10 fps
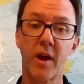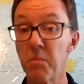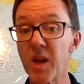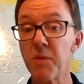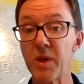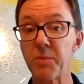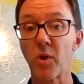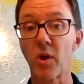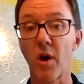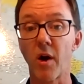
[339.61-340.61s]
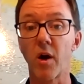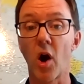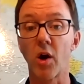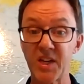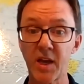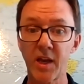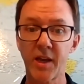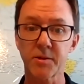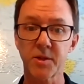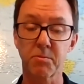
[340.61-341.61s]
And many people are
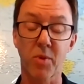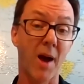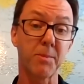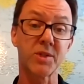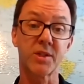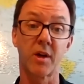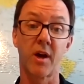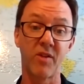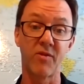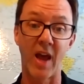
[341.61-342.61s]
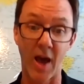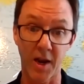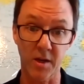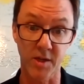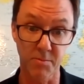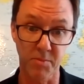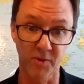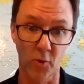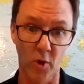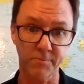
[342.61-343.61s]
seeking it, perhaps have even had it done
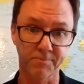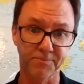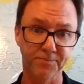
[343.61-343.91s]
before.